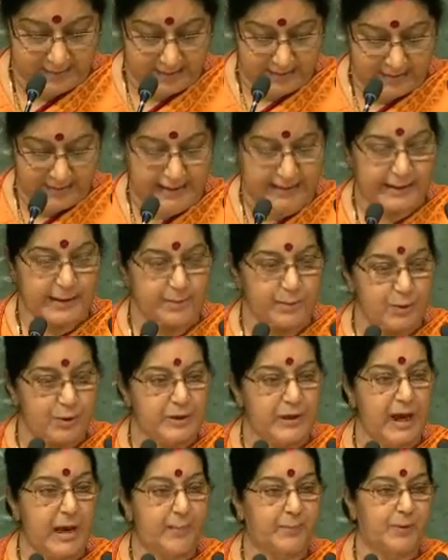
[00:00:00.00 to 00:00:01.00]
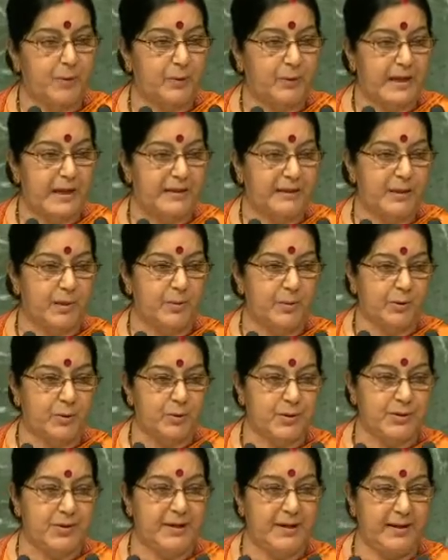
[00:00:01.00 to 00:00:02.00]
I am happy
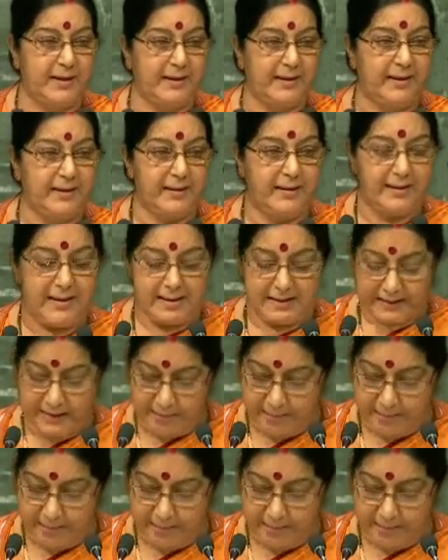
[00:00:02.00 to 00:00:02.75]
that the 17